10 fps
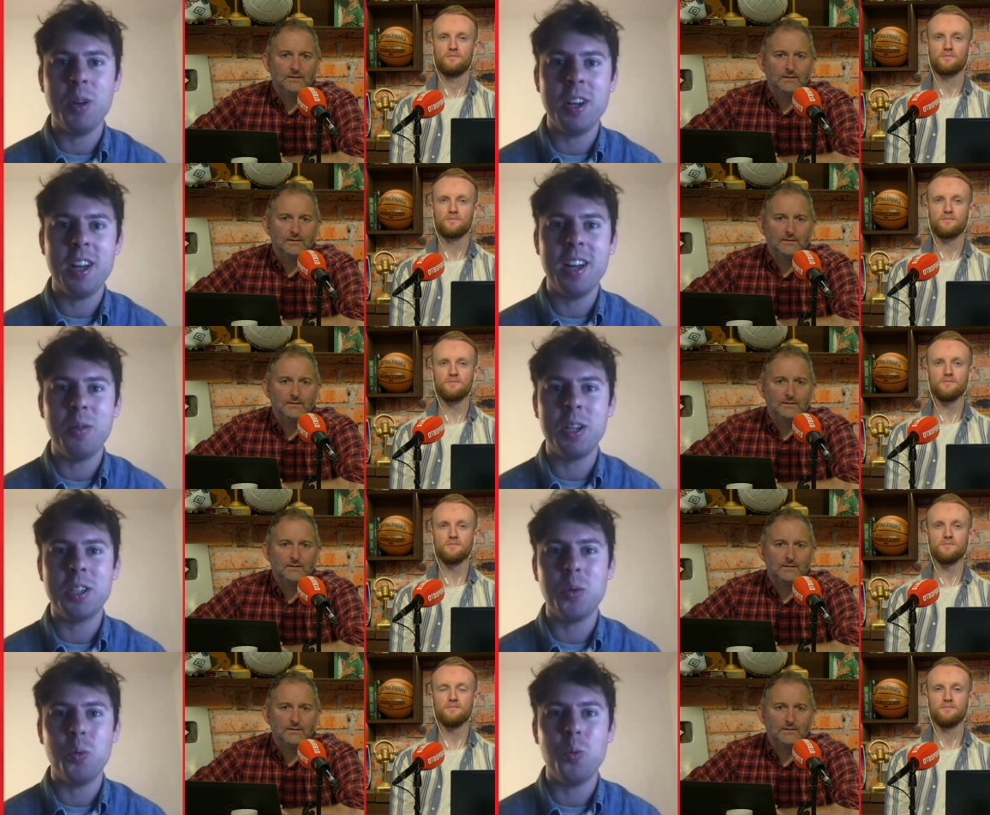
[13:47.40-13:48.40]
Speaker 1: when uh, when
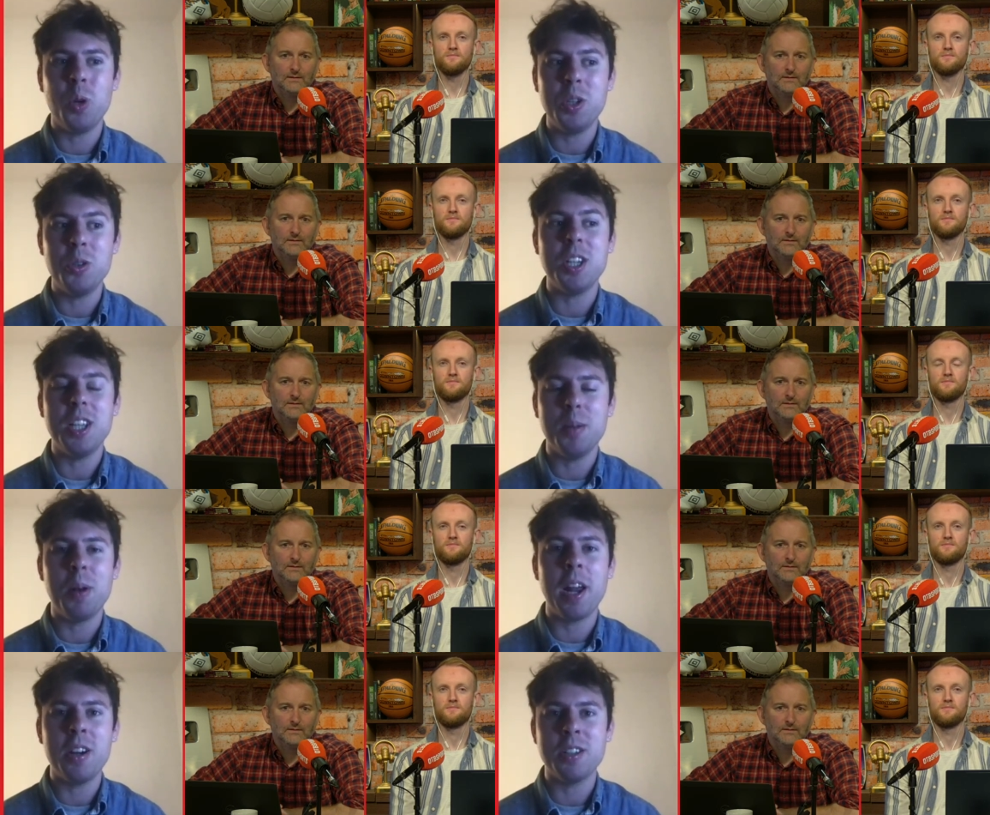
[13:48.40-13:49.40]
it's a when you see the
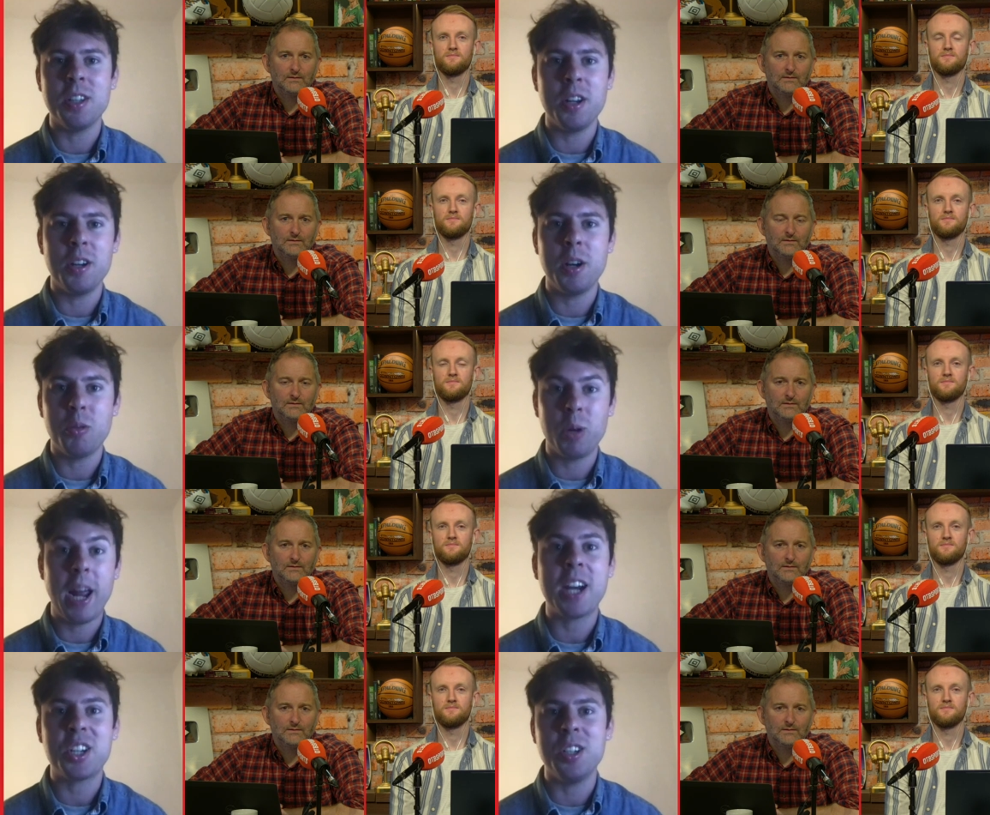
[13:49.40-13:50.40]
players and their
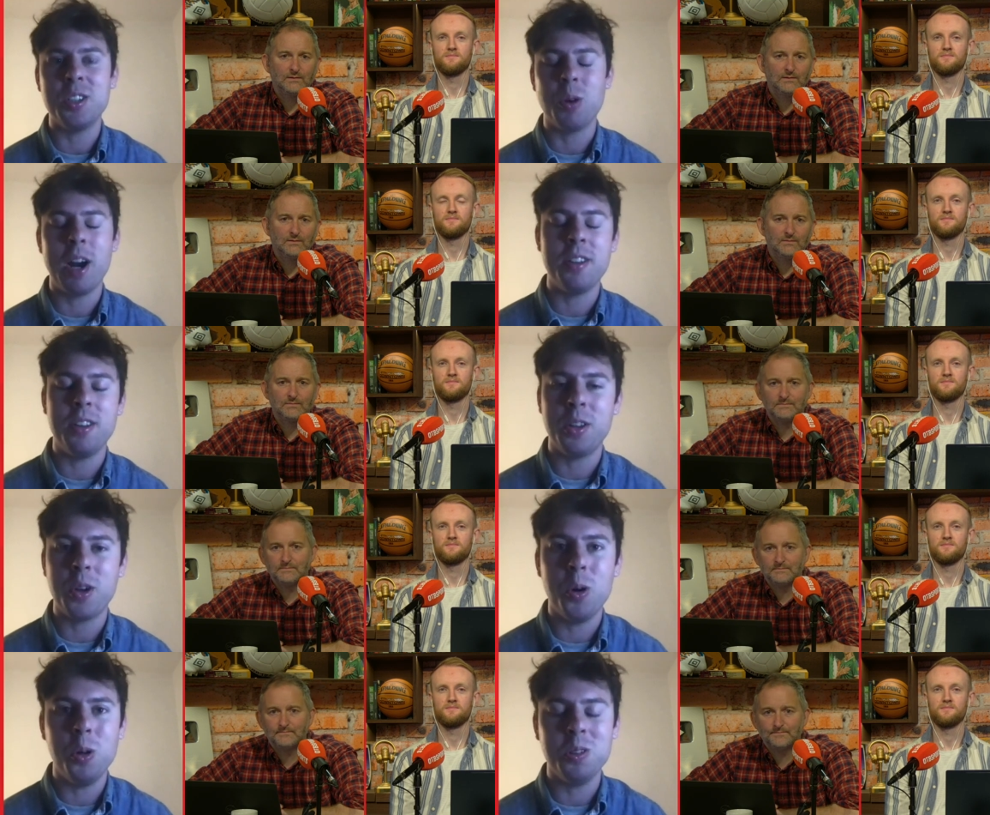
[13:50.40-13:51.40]
reactions rather than the
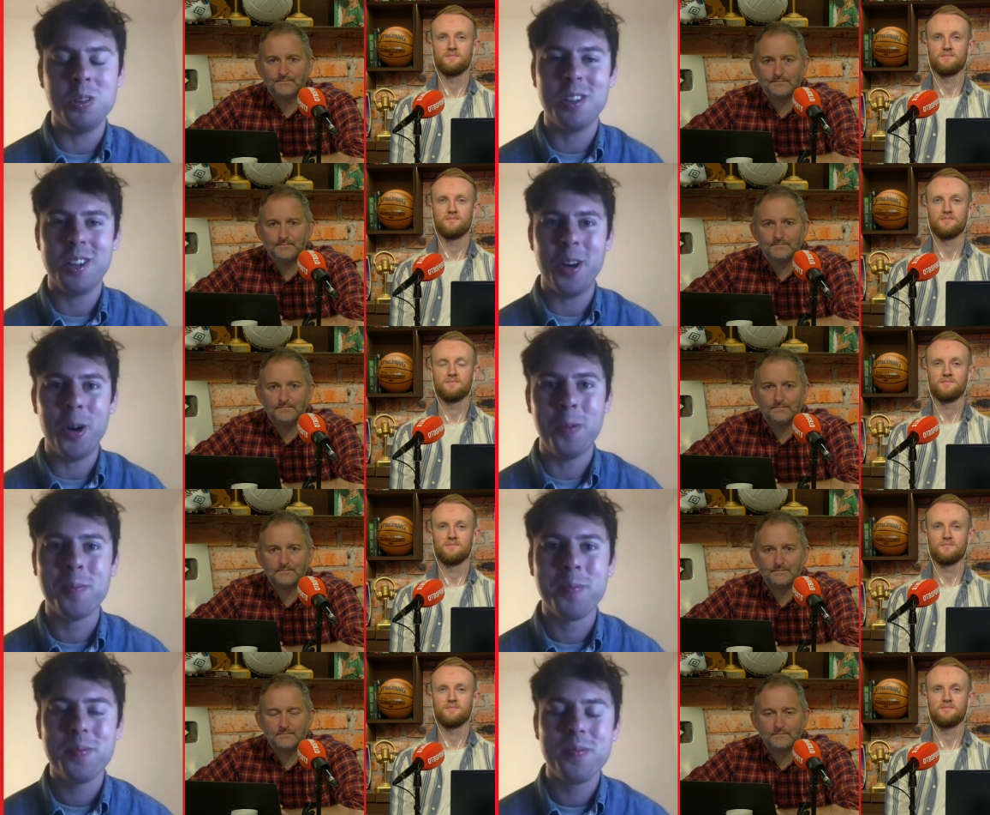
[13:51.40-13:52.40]
goals, you know.
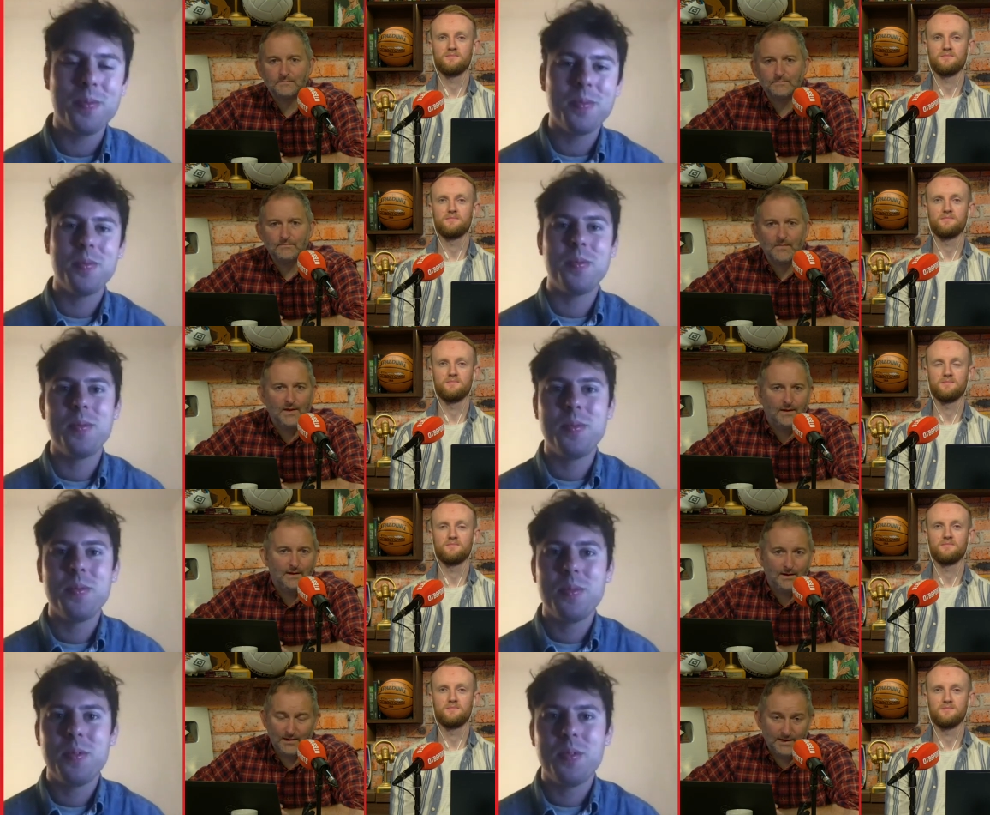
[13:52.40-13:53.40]

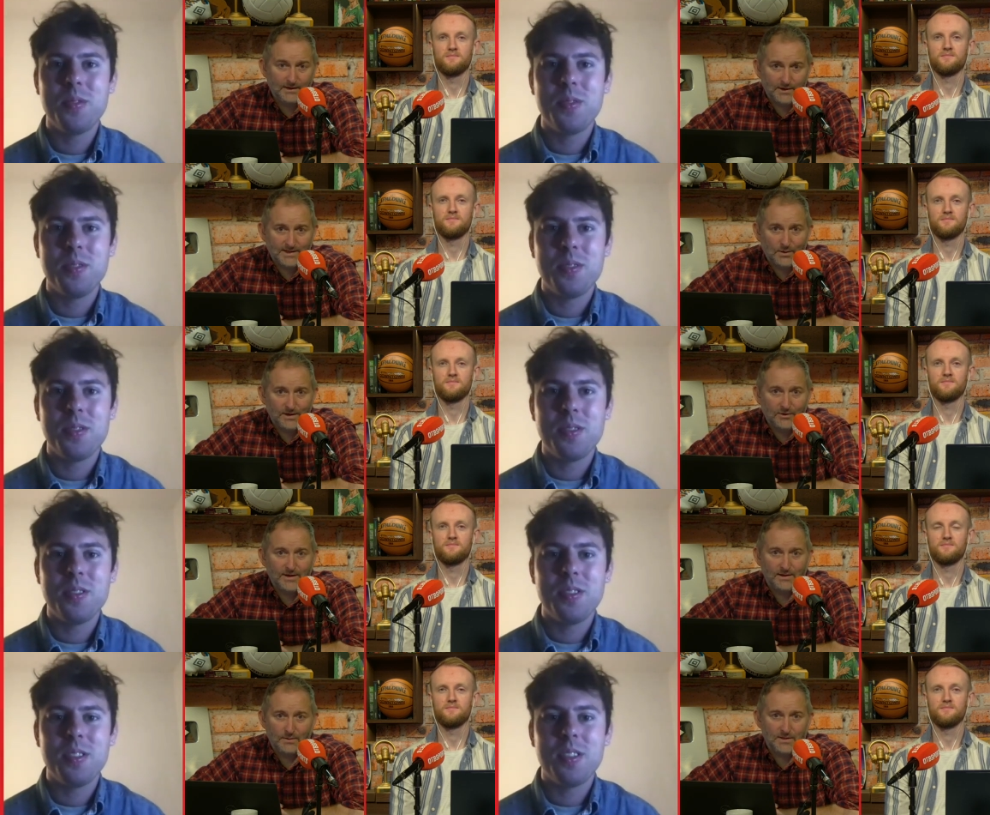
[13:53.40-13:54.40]
Speaker 2: I, I look, I totally
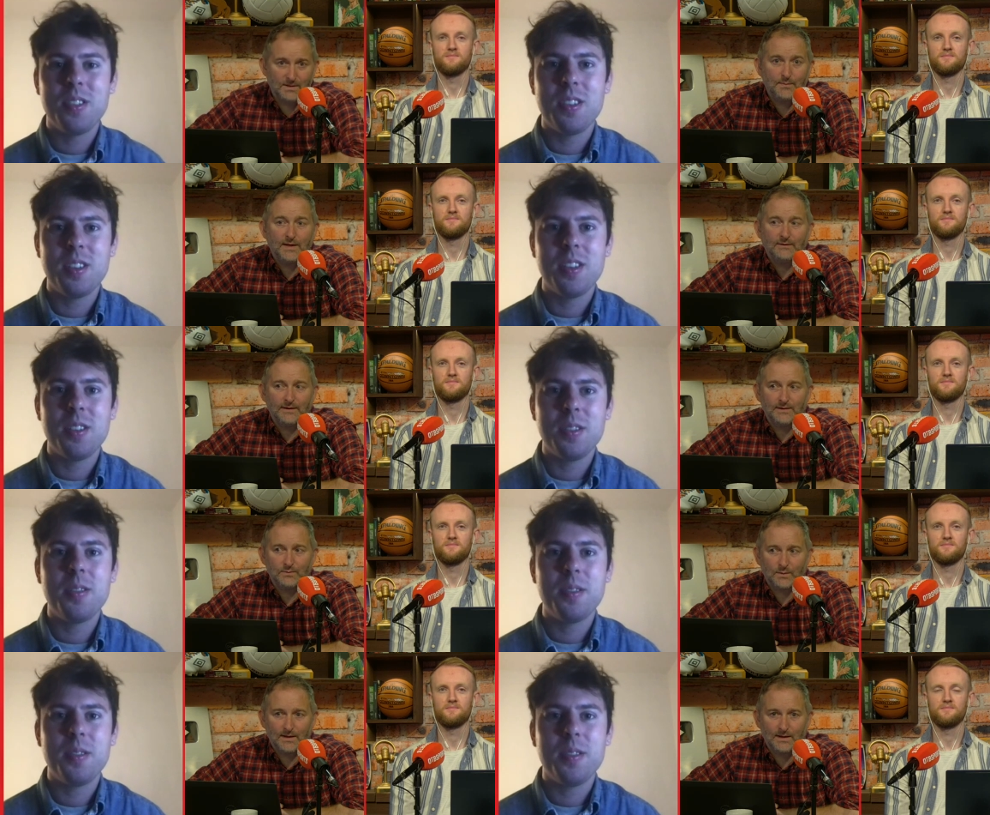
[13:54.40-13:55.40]
agree. There was a period
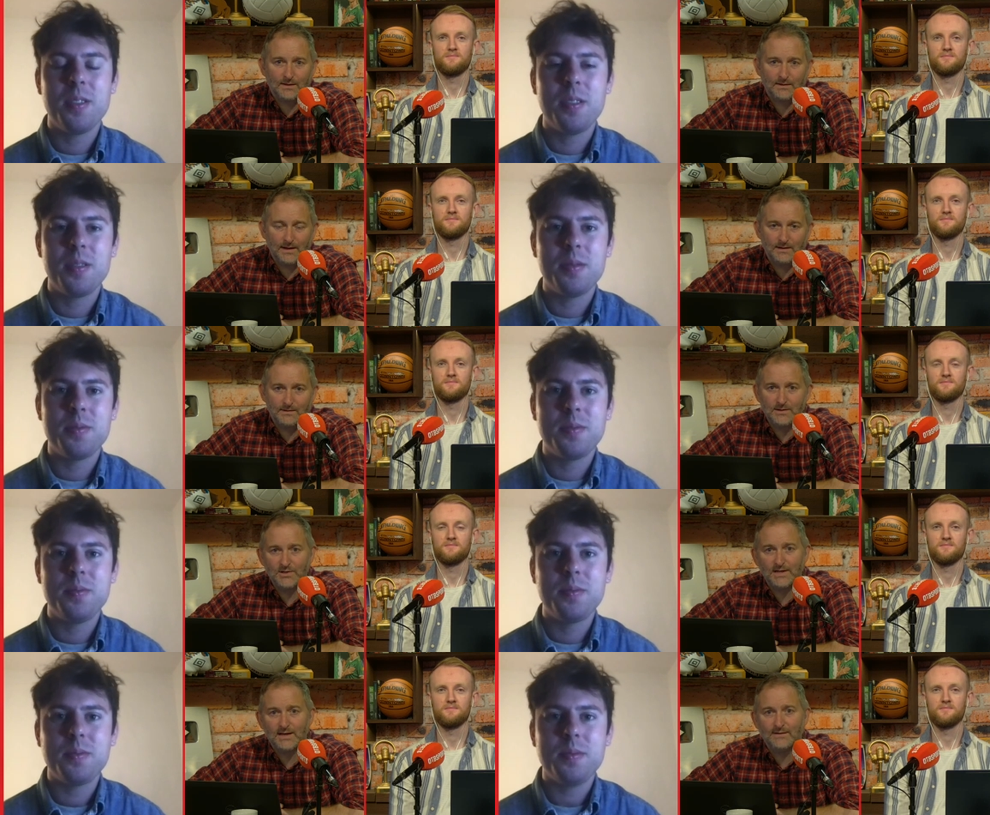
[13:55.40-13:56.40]
where in the
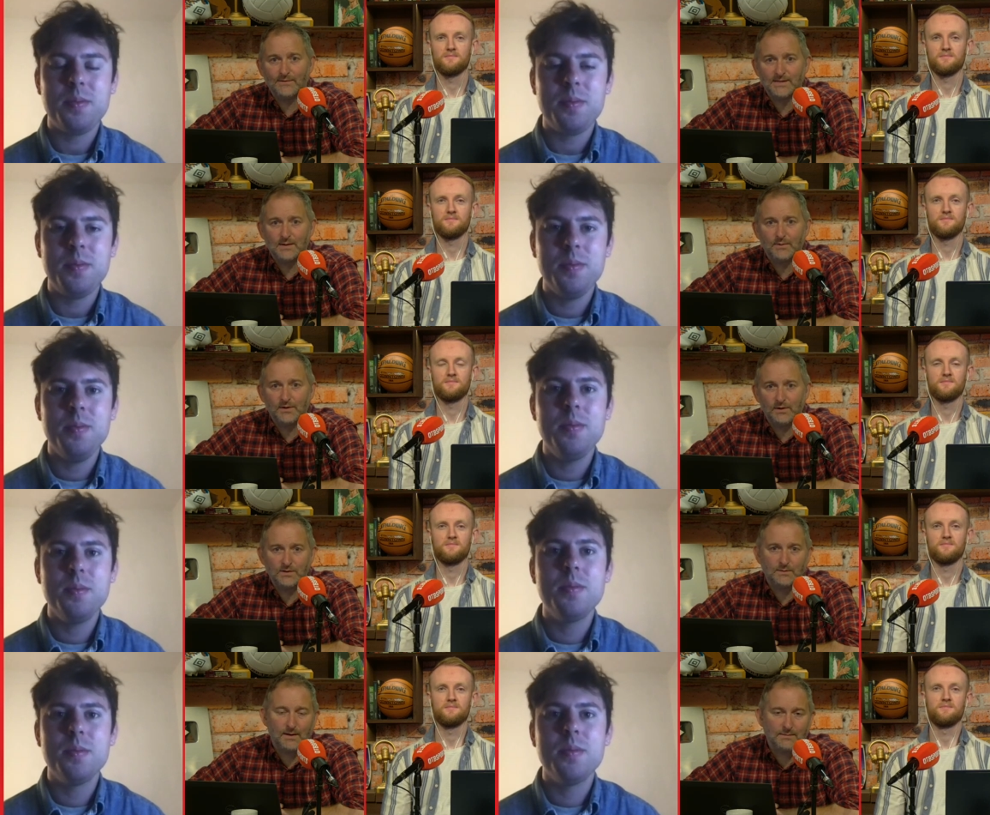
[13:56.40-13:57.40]
G A A, for example, you
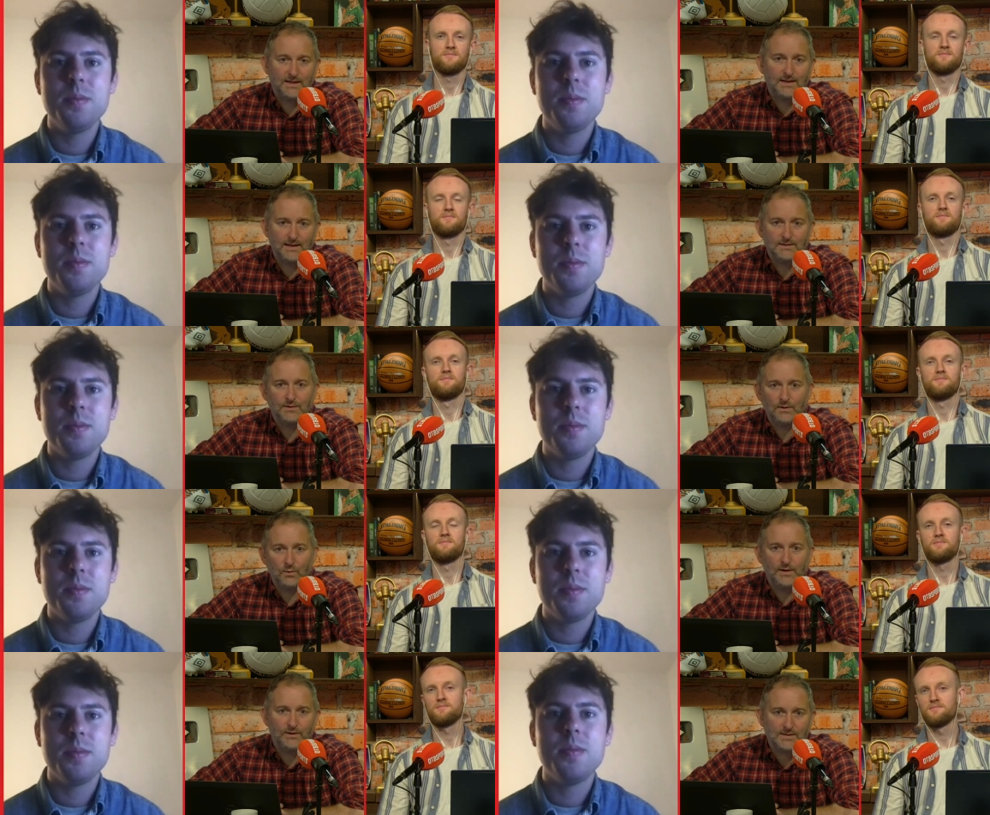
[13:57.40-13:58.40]
used to be able to get into the
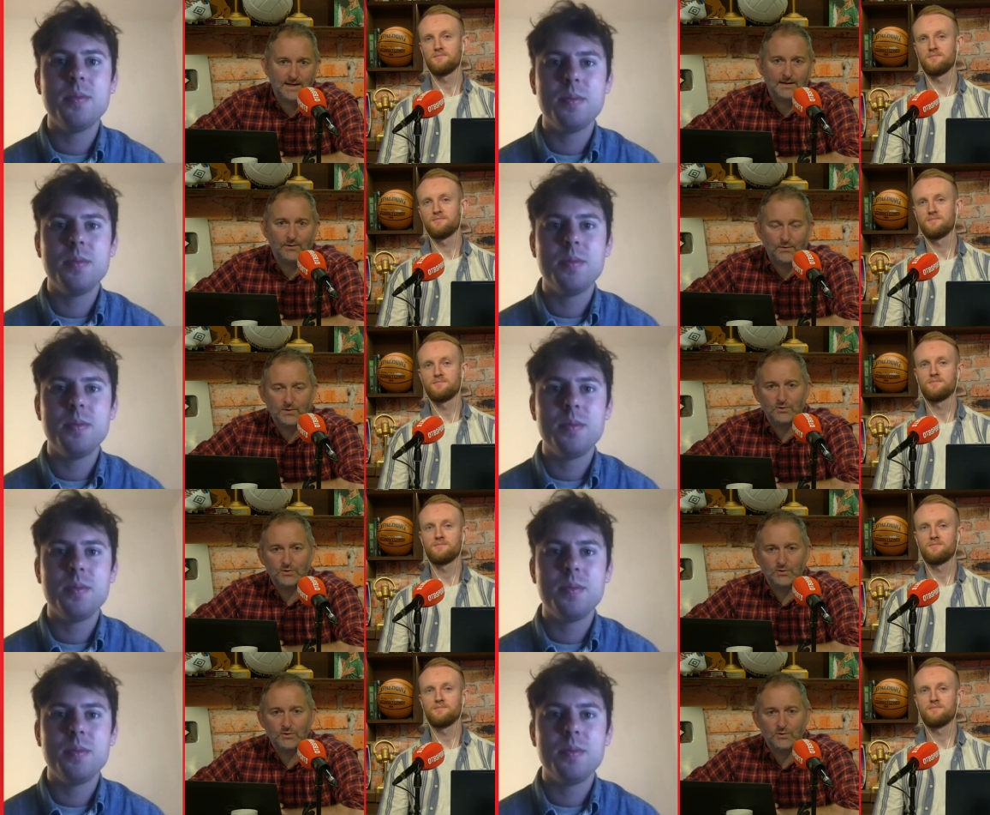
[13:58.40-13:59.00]
winners and losers